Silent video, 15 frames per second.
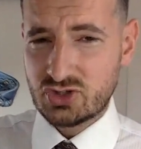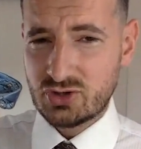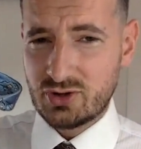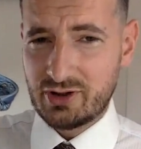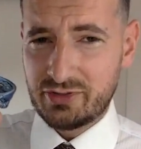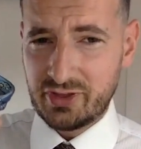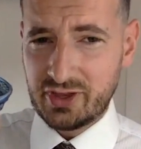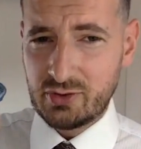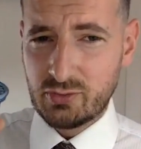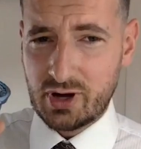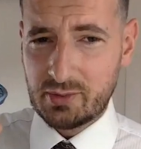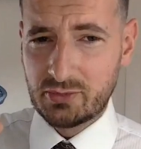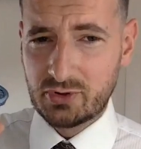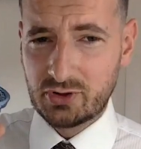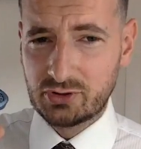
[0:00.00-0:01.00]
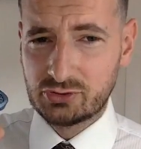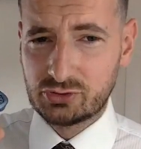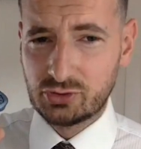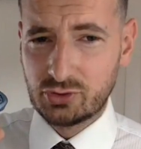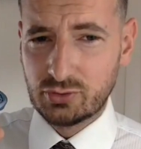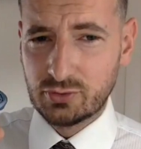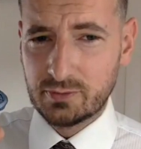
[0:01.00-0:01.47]
So I think what I'm going to
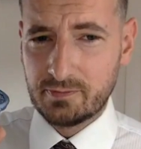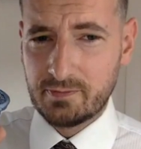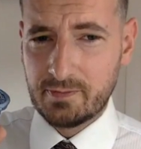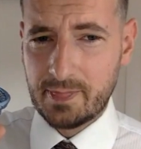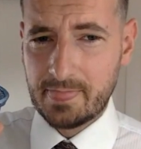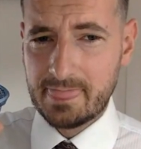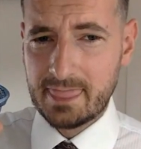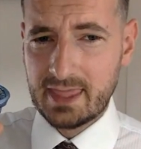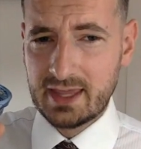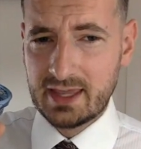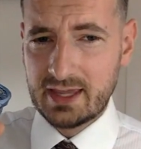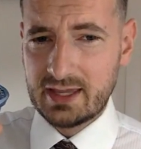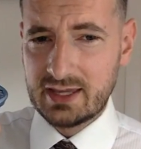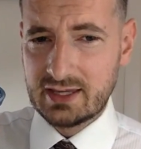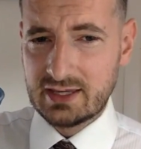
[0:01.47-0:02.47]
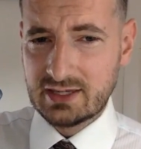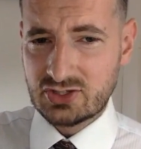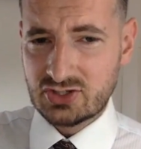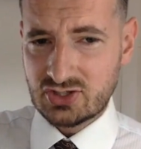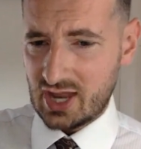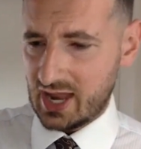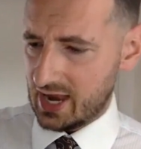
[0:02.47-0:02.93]
do
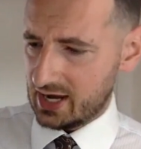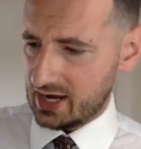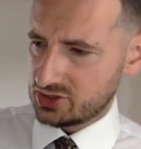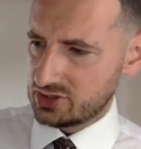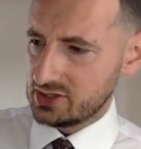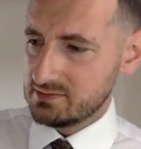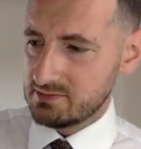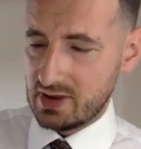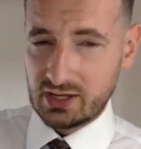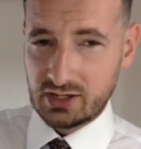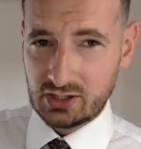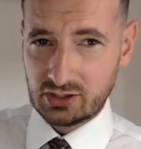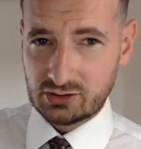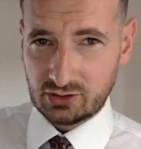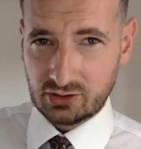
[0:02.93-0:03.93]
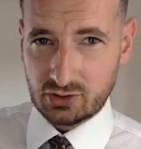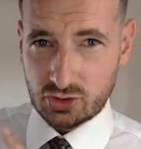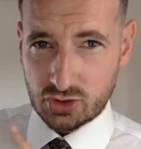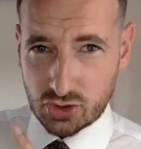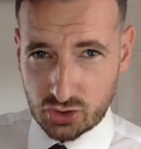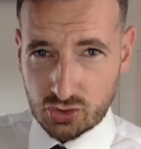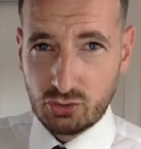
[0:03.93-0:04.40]
is actually make it
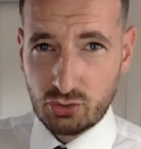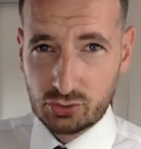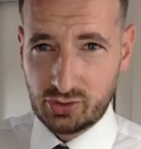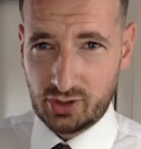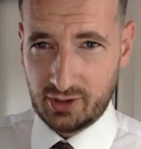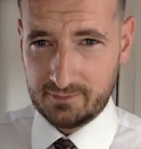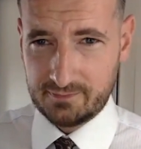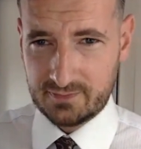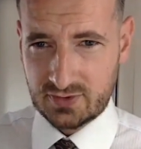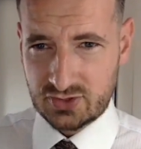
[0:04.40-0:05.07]
shorter.